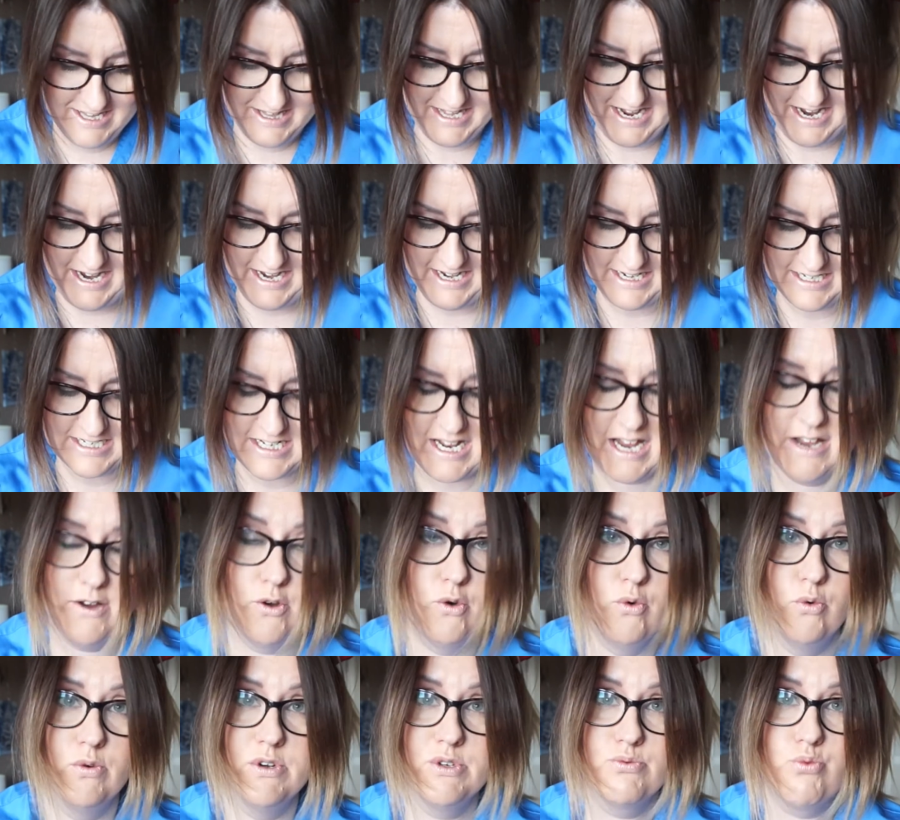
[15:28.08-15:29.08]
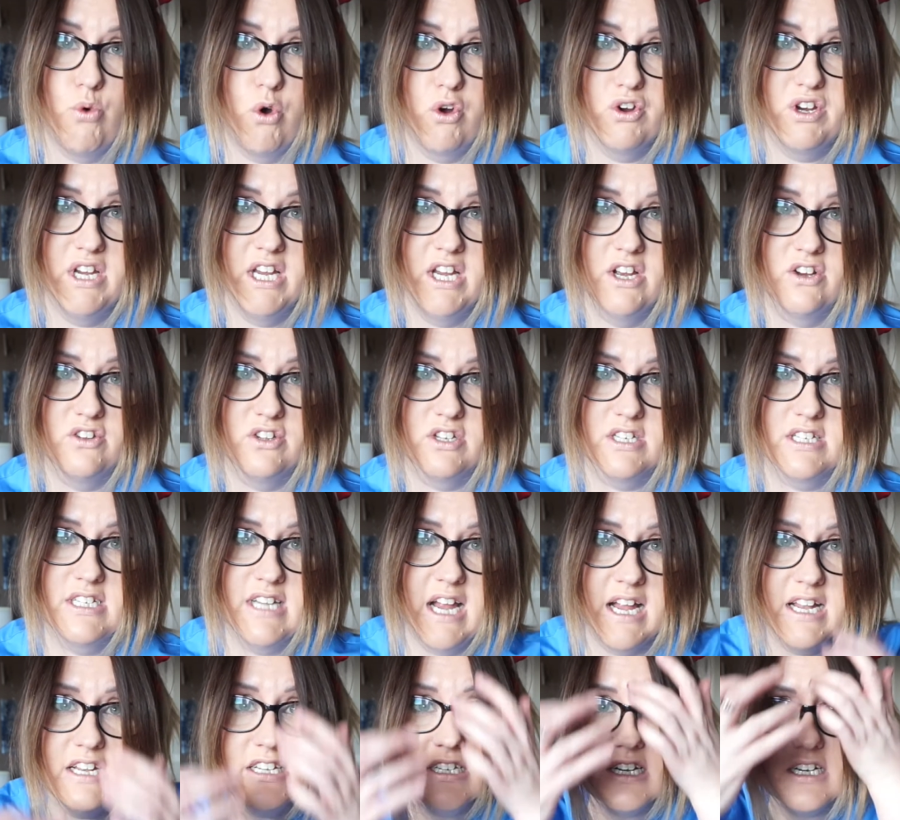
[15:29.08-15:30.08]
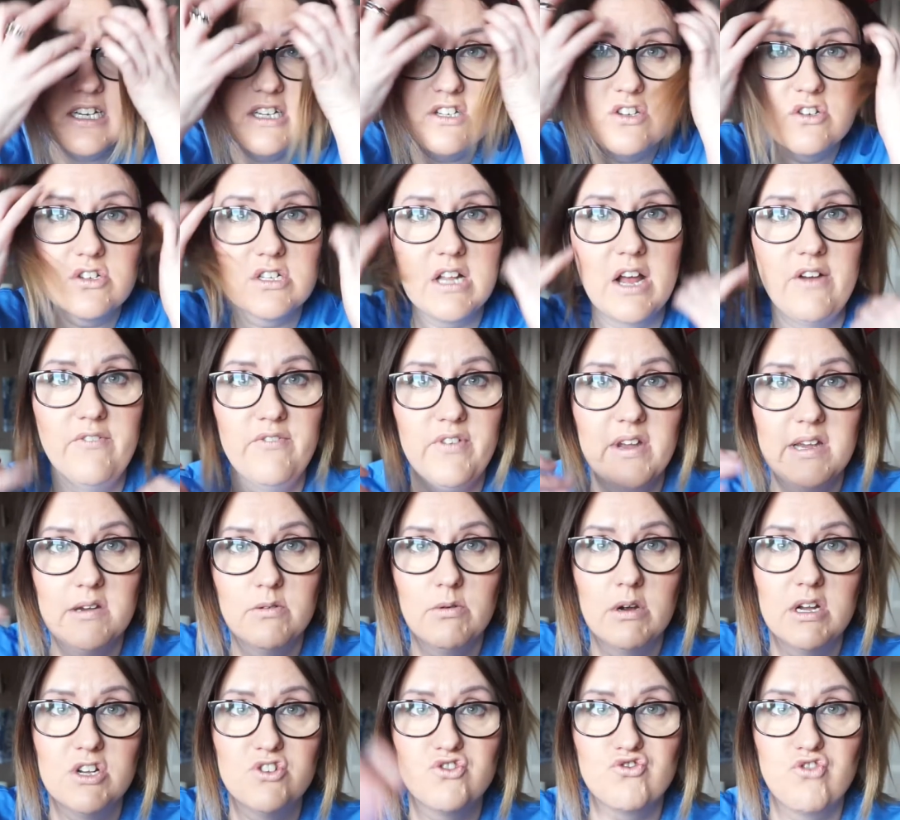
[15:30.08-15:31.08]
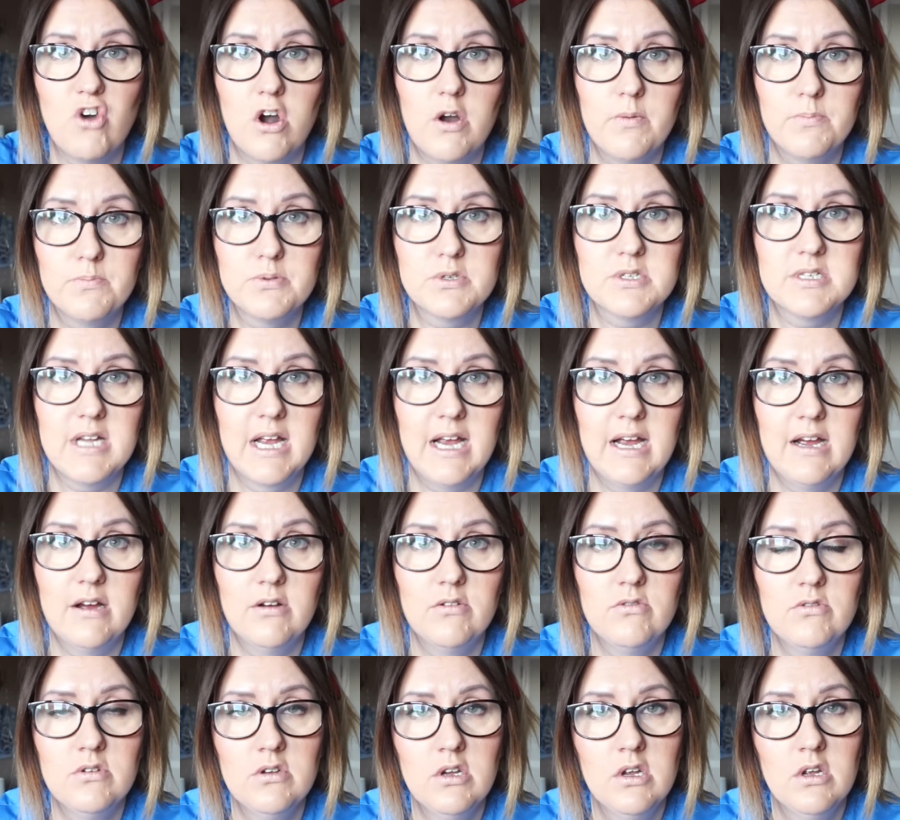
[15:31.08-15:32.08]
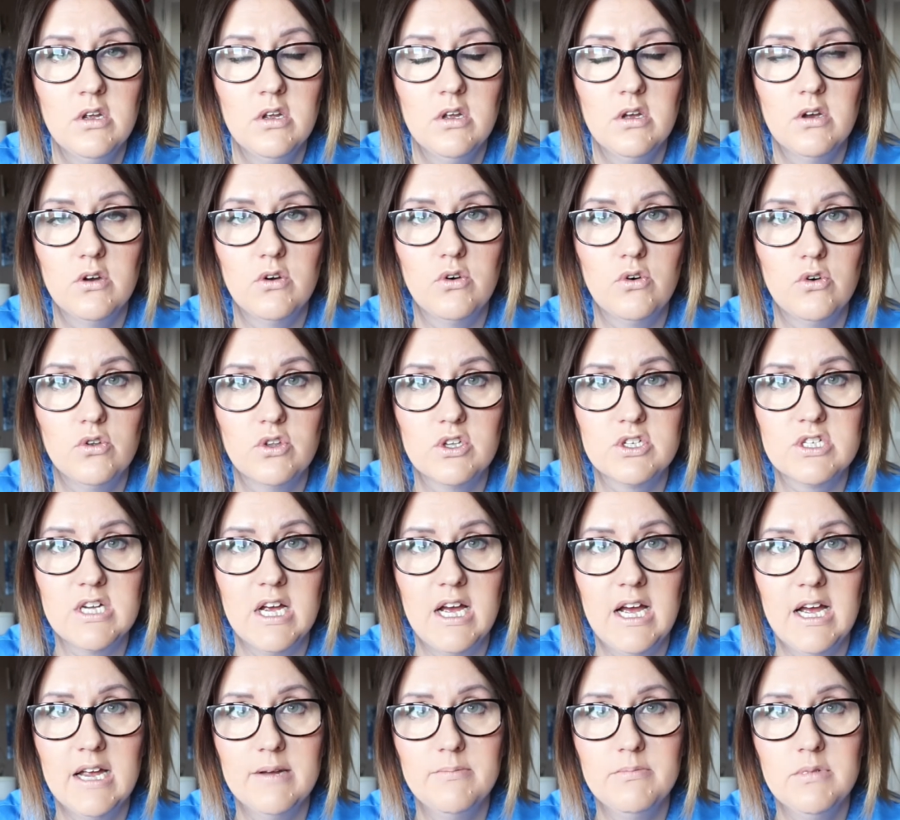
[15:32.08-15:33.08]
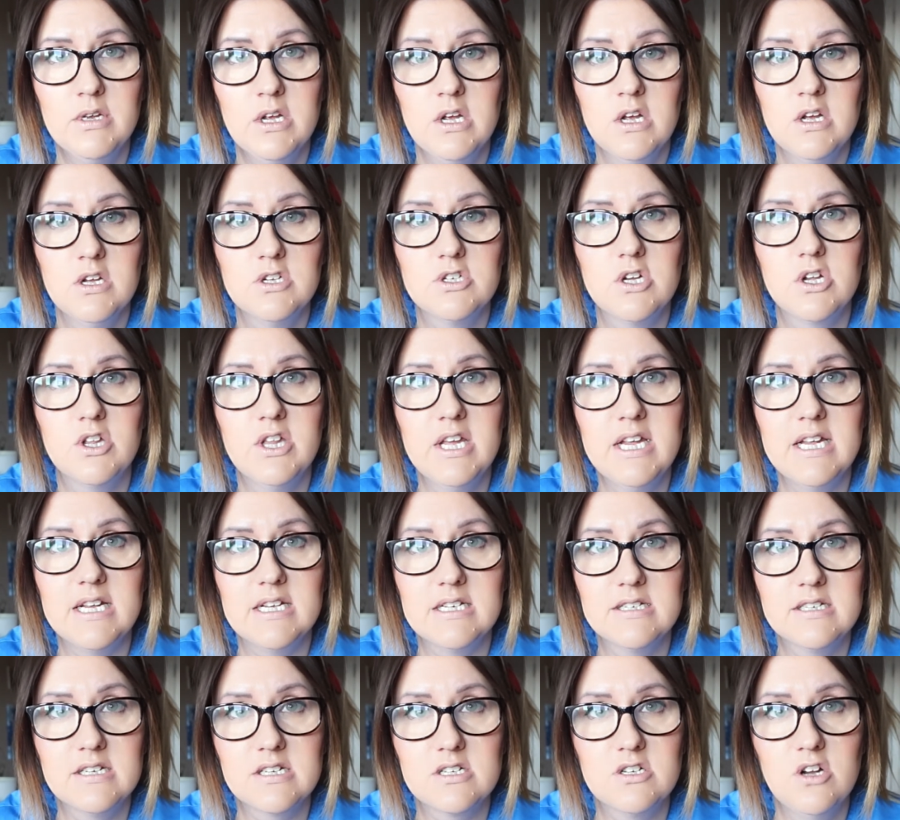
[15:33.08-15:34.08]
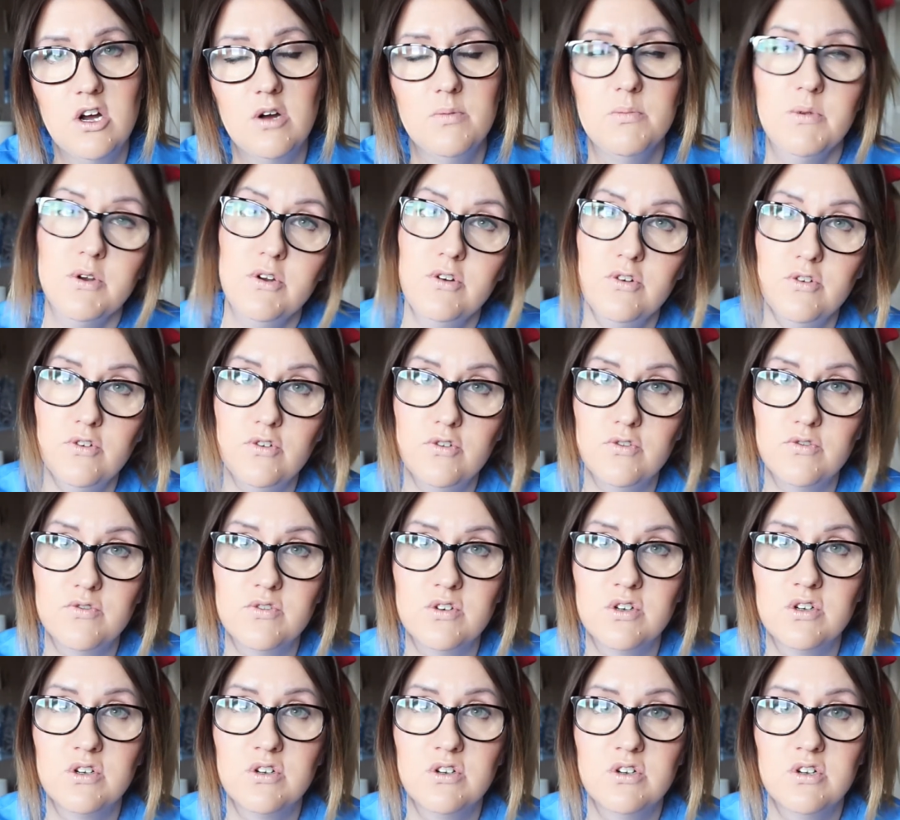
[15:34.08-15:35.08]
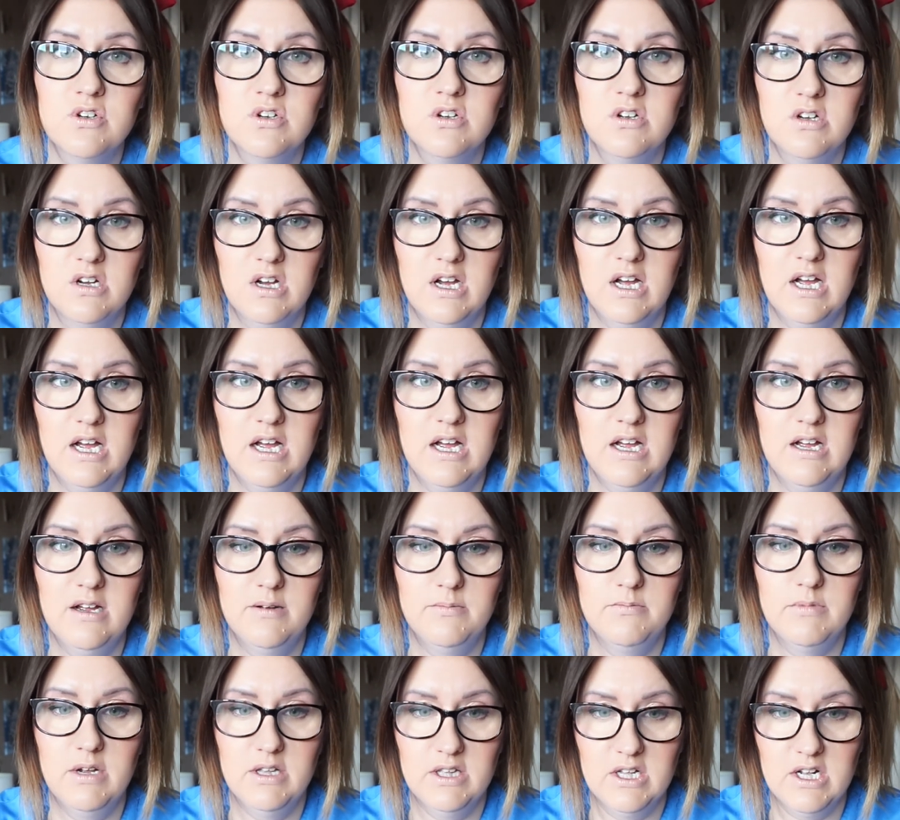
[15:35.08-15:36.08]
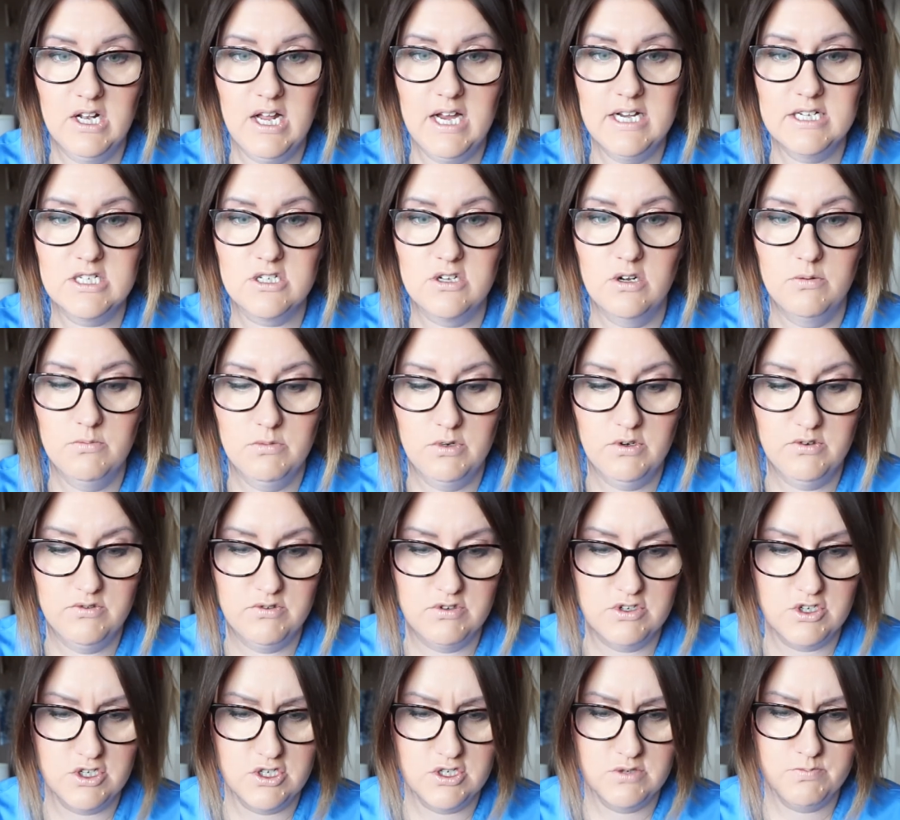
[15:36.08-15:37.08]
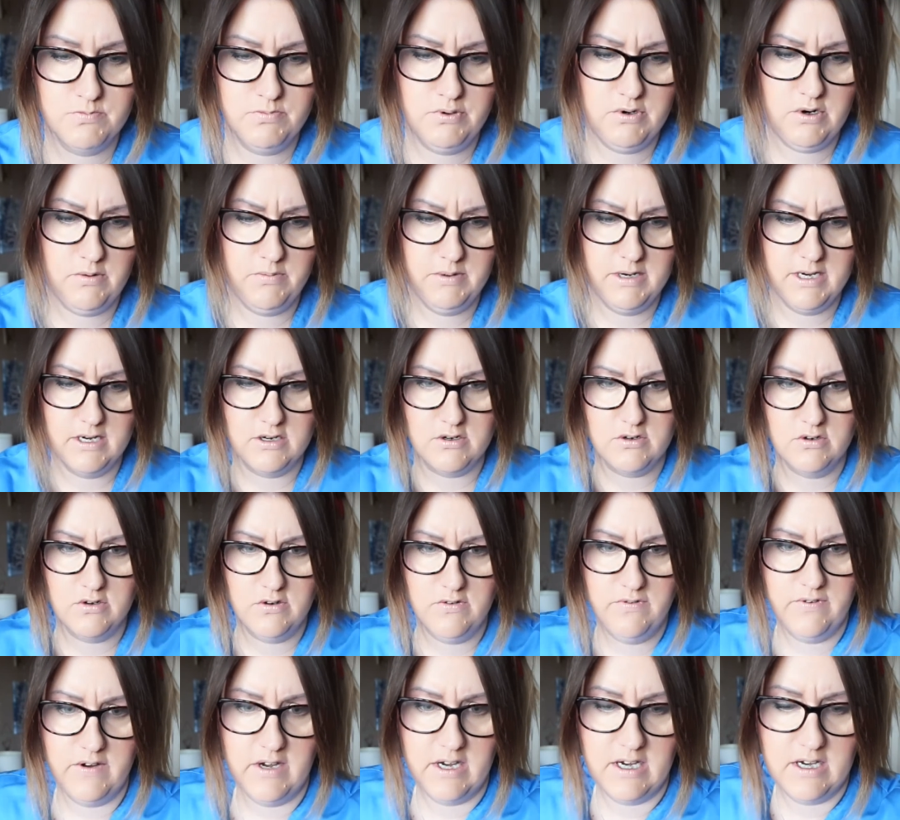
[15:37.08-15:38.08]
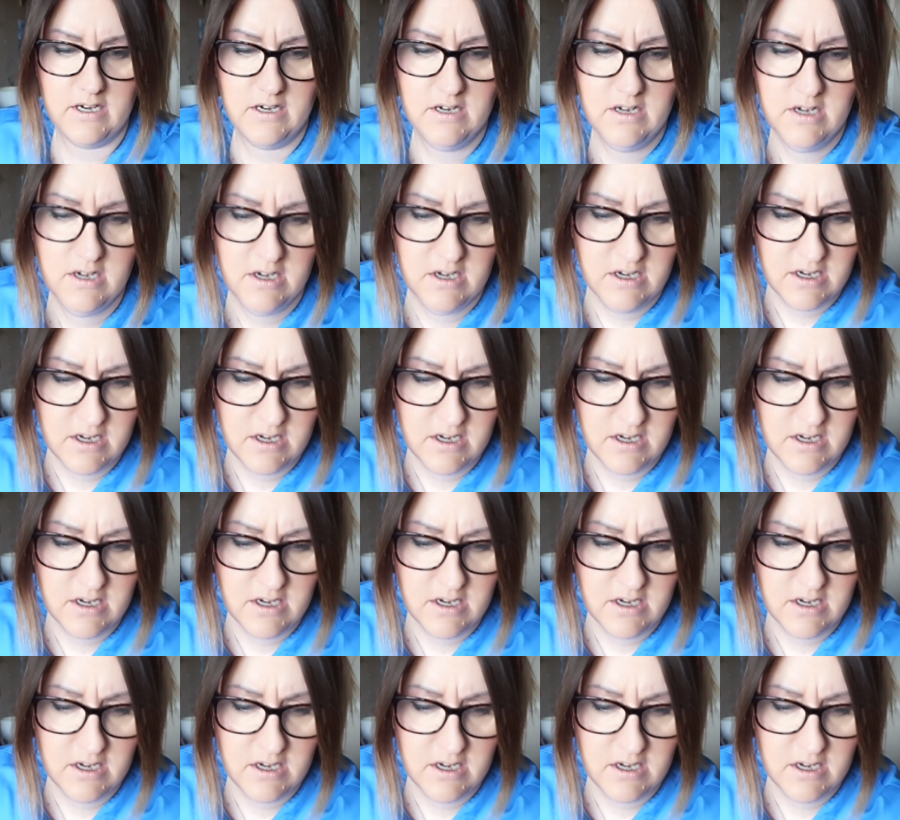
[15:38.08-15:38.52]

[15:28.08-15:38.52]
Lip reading: that it's like always wonky on the stand, and it does that thing where it drops down all the time. So this has not moved. And the light's not moved, which is probably a good thing.